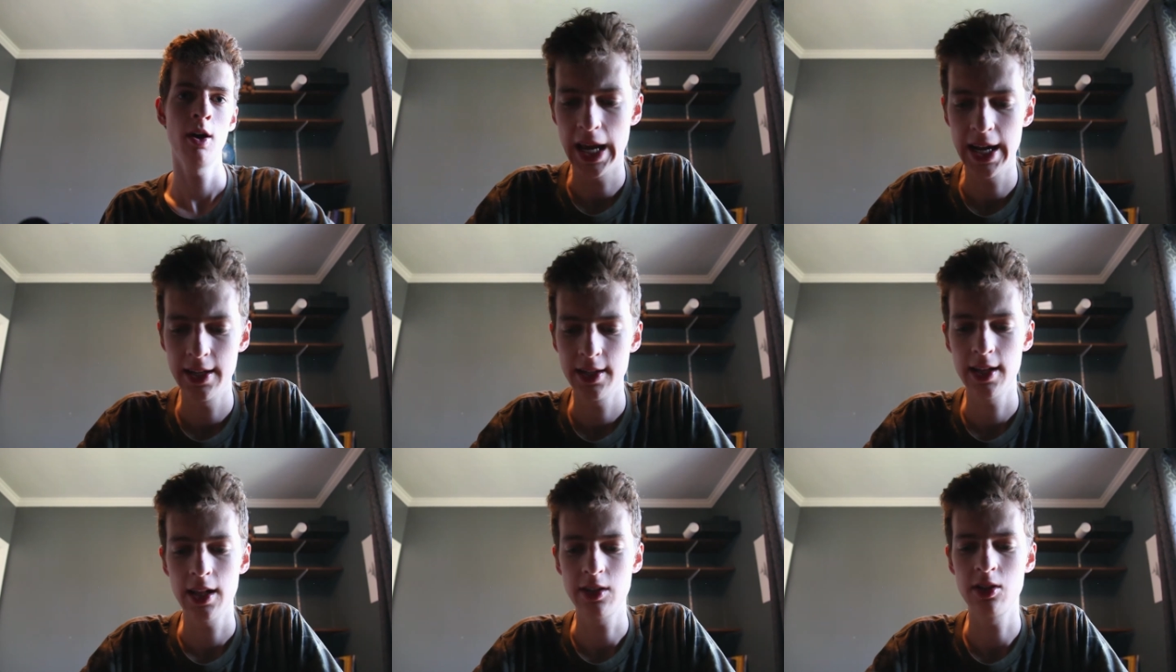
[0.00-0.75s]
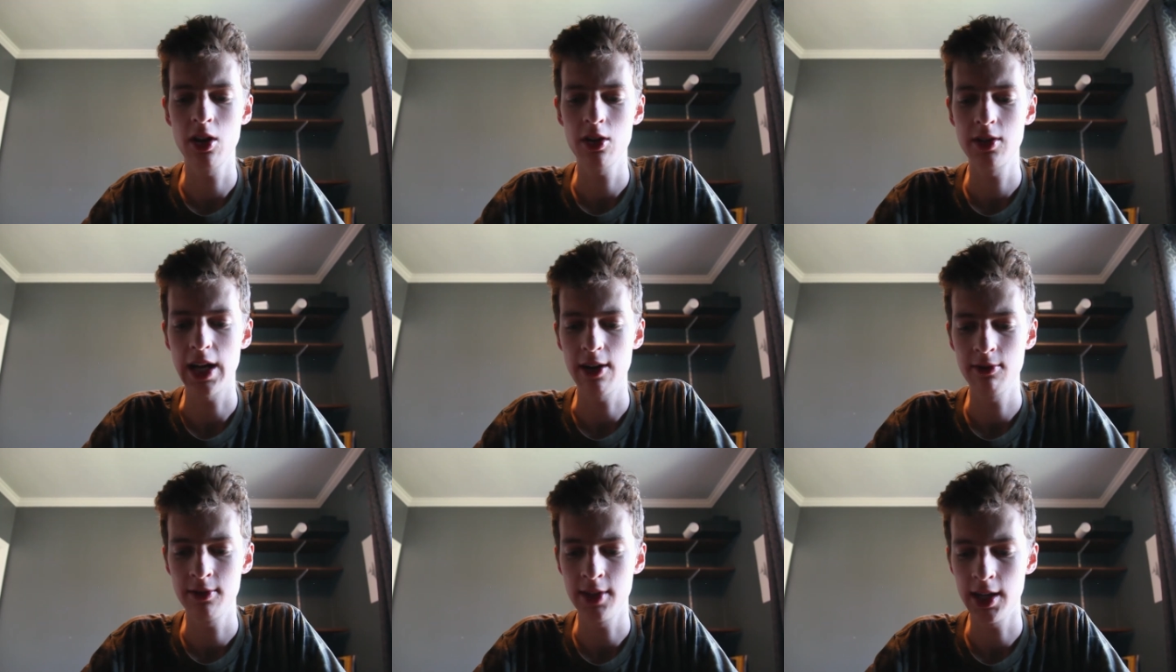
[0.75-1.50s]
And yeah, that's another
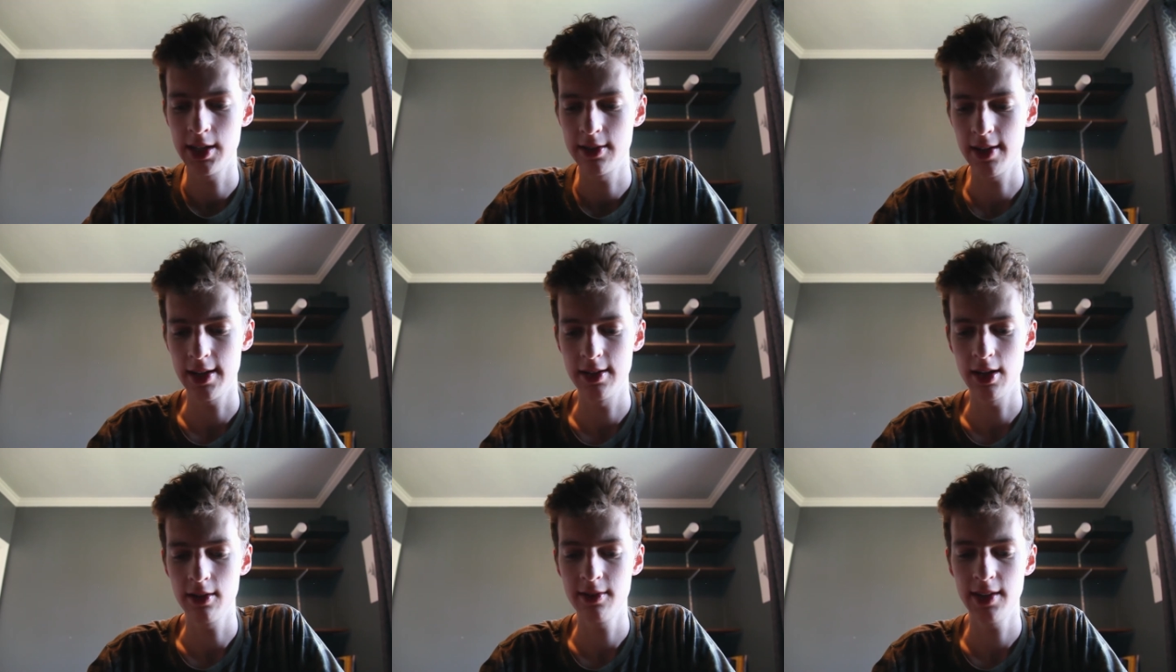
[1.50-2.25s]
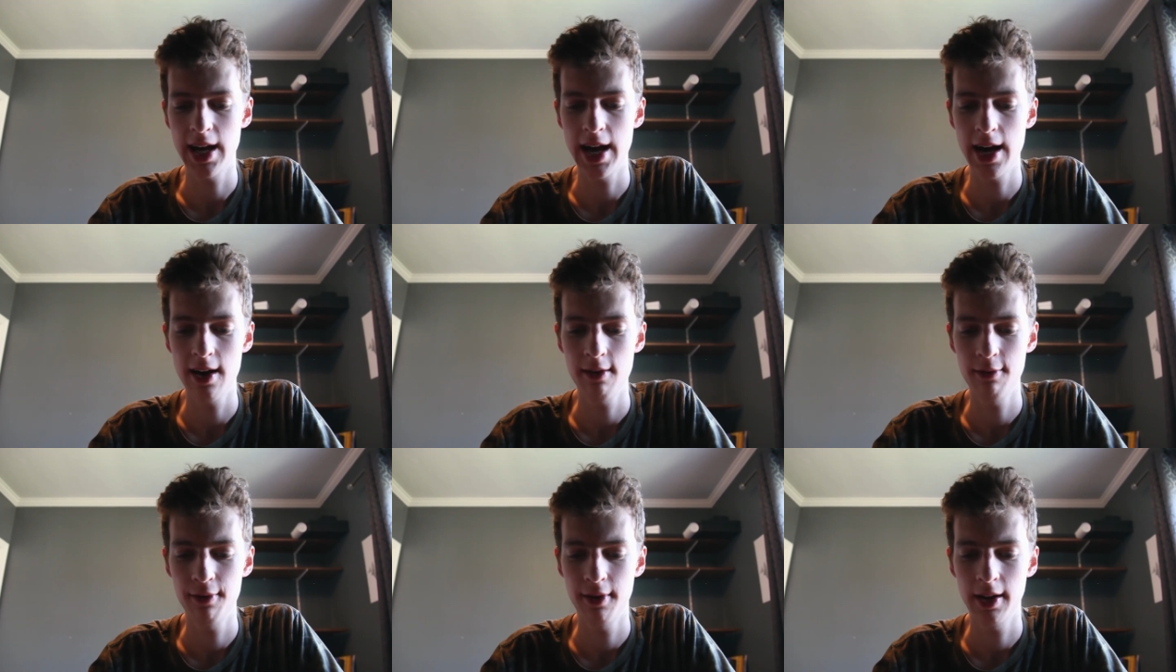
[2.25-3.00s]
downside, is that it doesn't
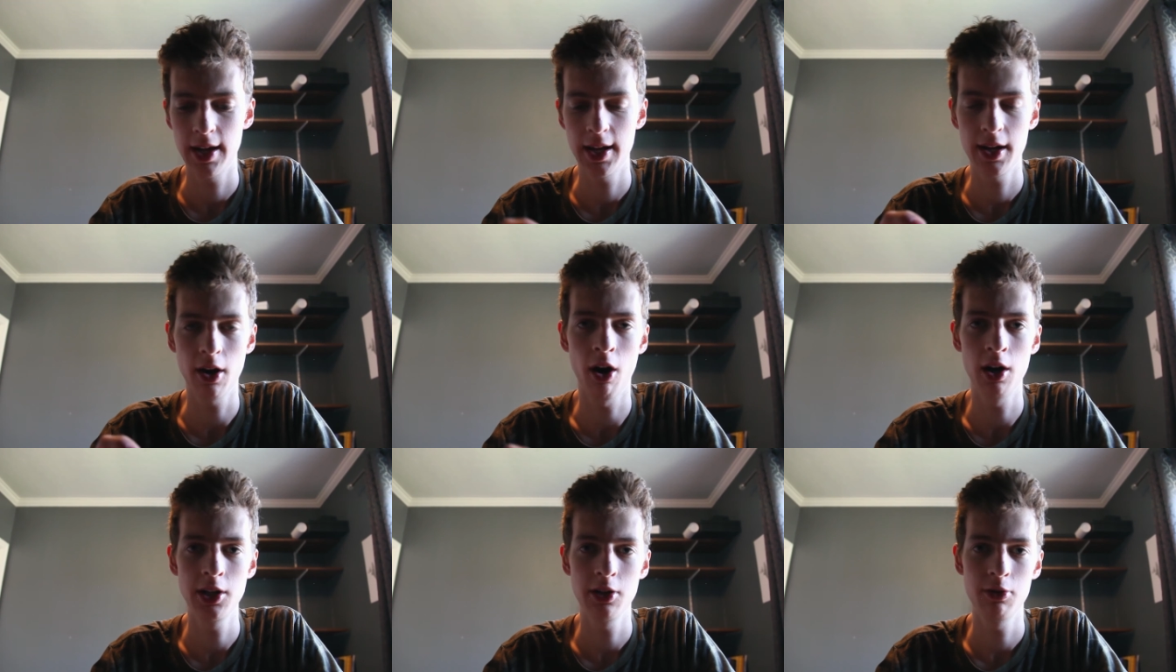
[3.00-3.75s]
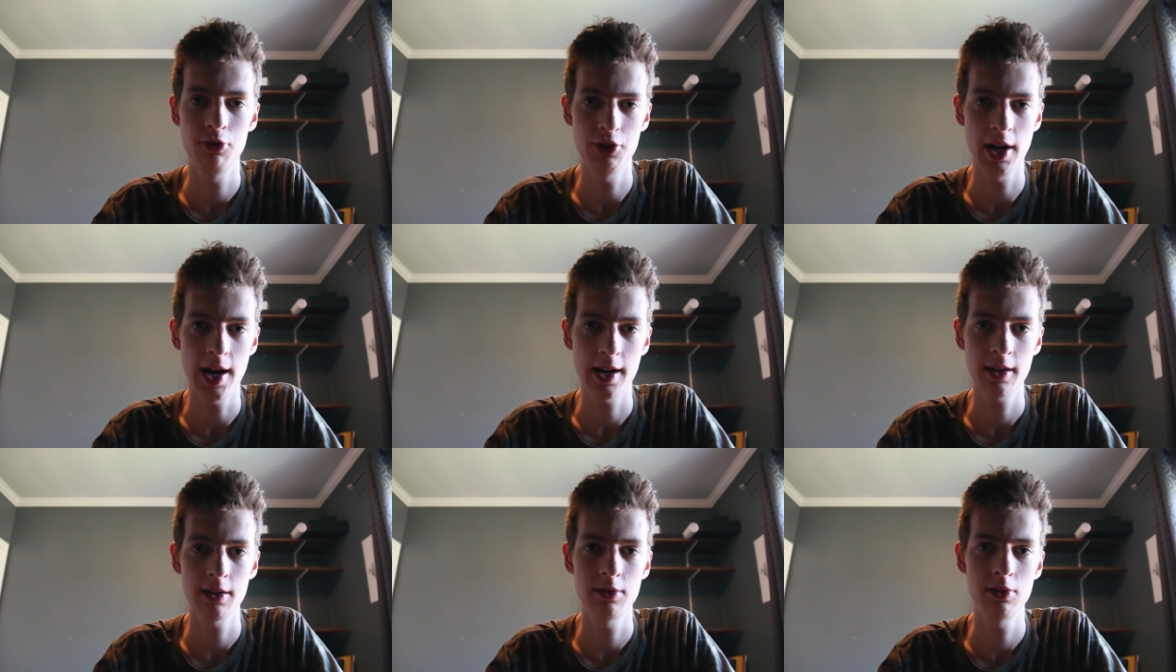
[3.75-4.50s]
have a audio
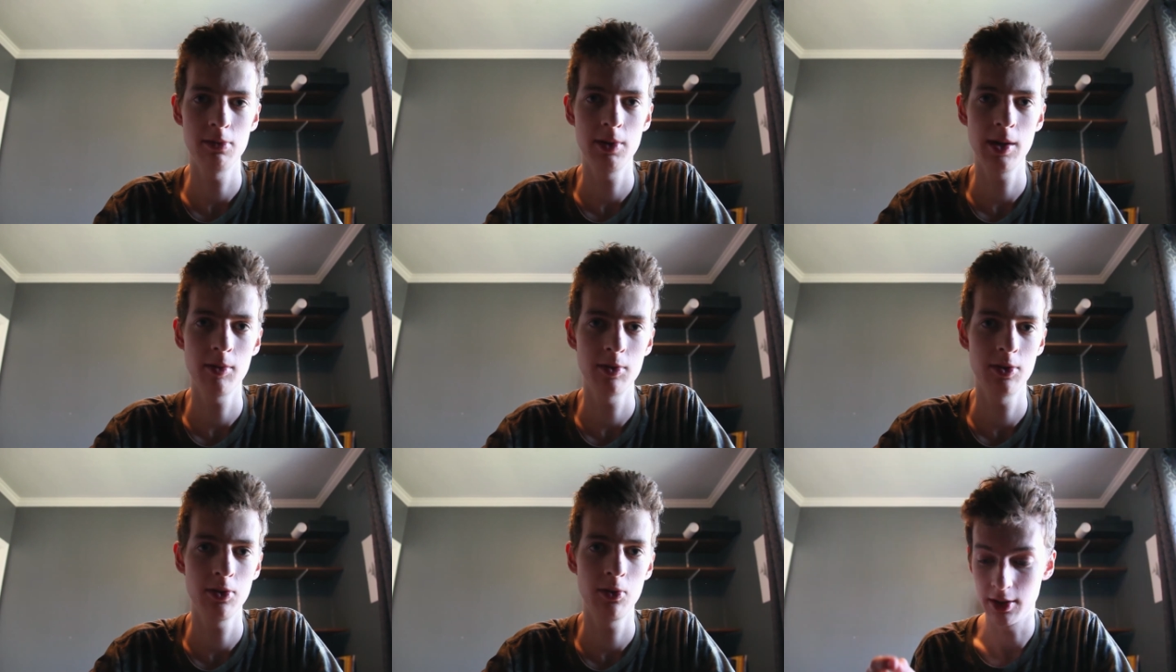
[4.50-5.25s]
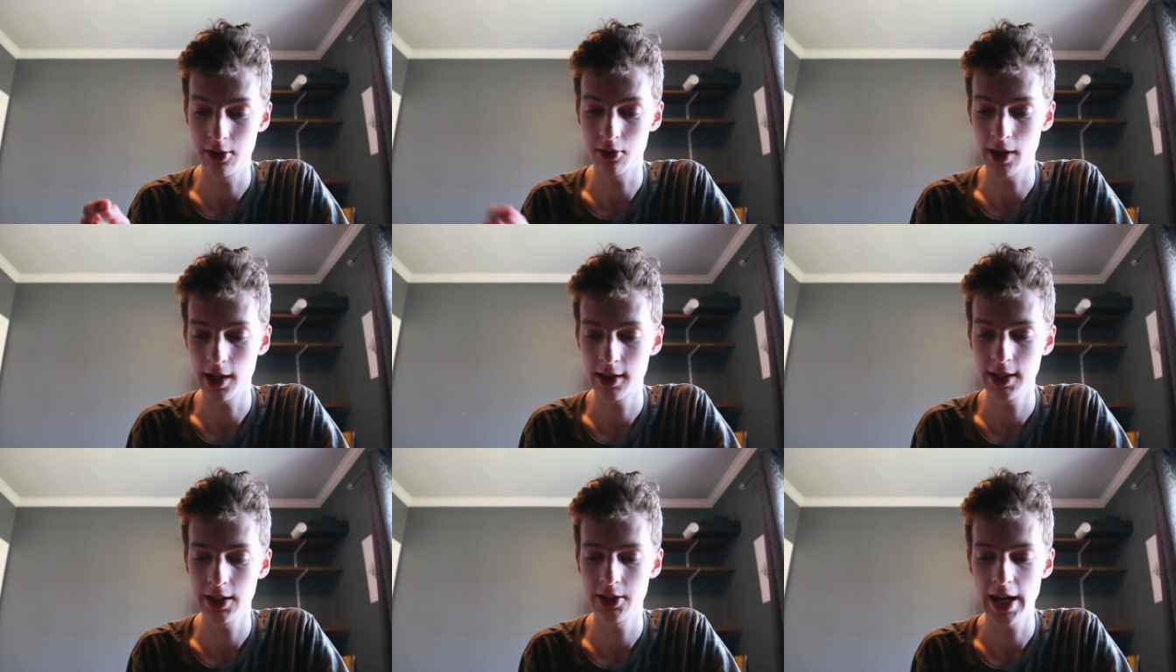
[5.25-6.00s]
jack to be able to
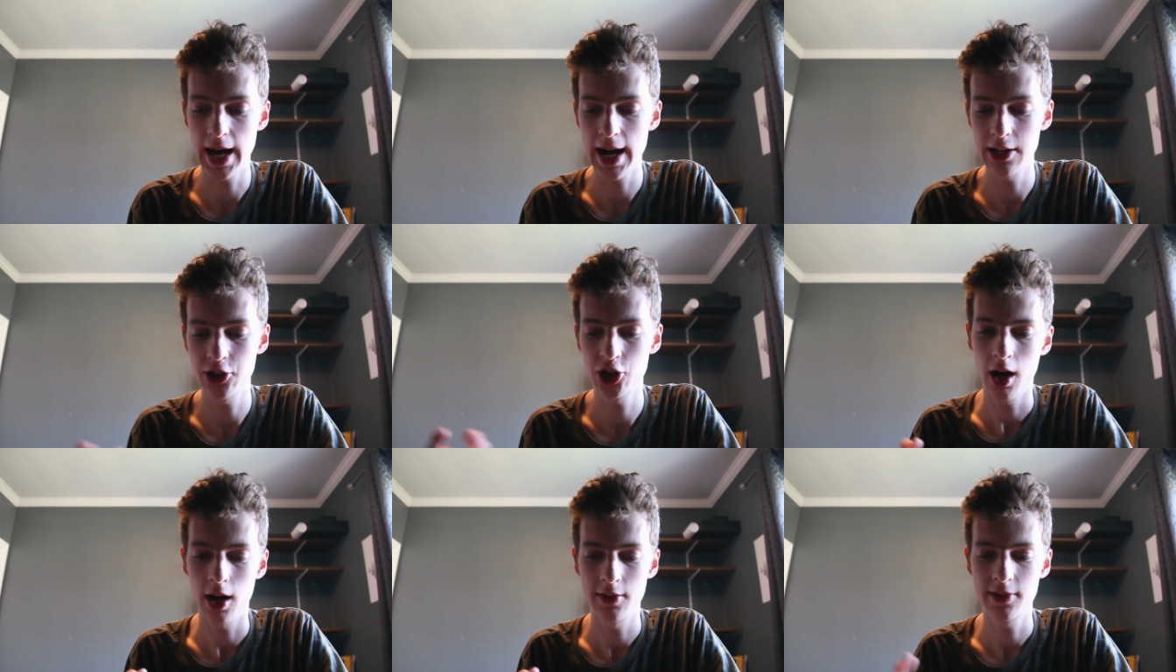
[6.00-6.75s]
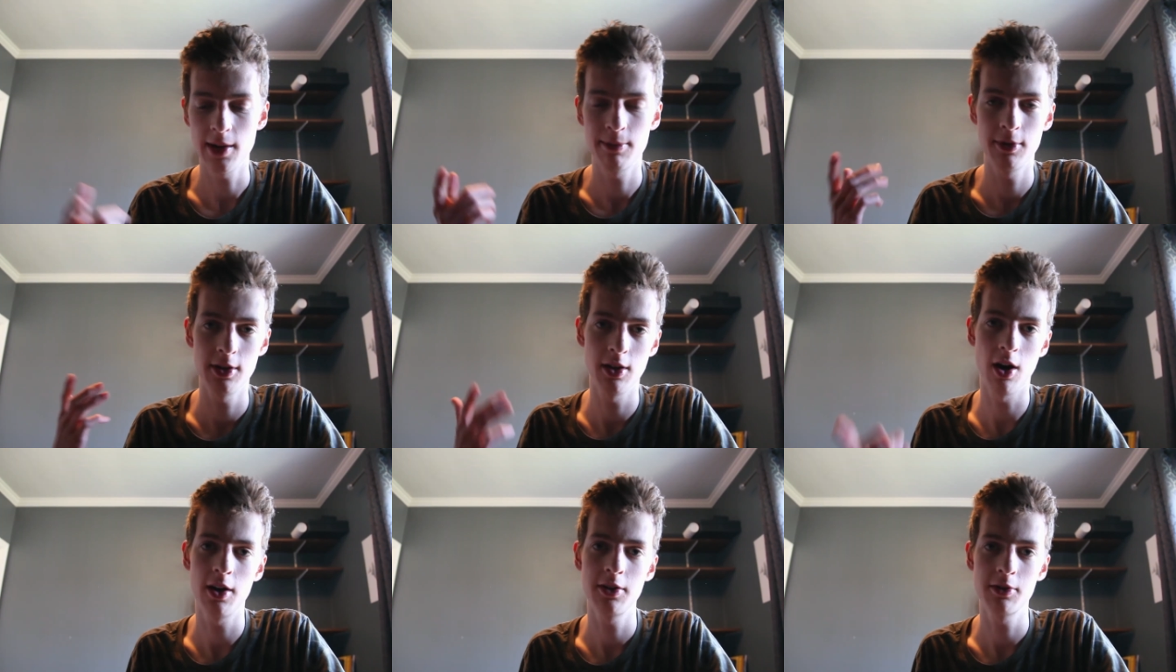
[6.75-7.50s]
directly attach a separate
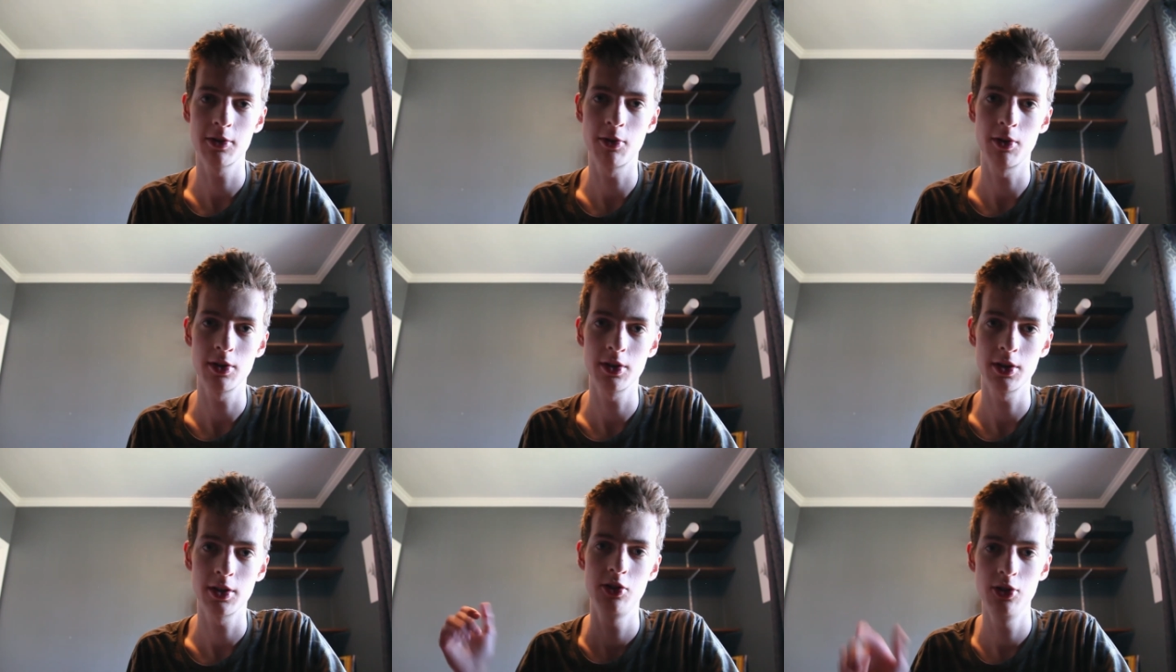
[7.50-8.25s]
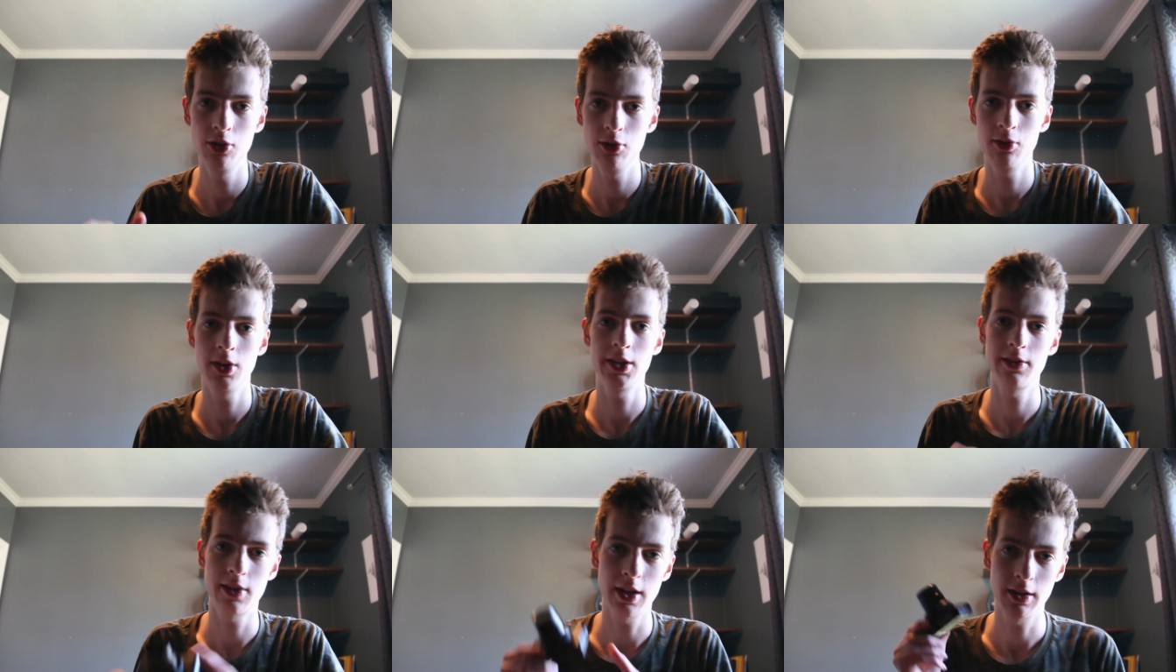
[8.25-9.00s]
audio recorder to
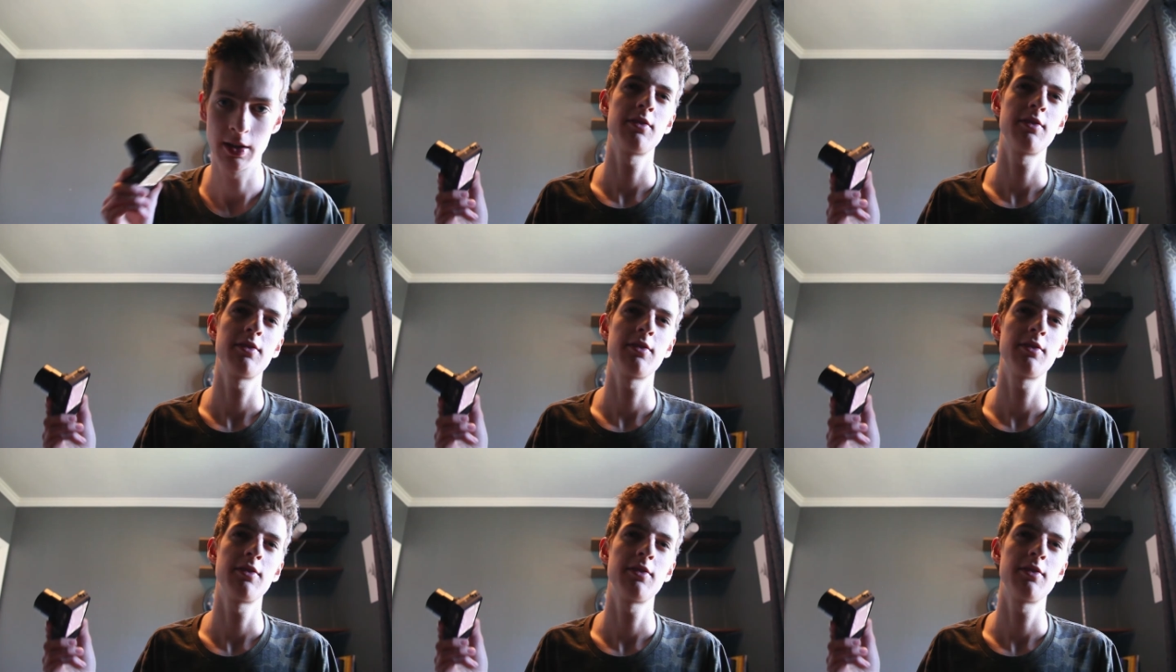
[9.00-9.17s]
this thing.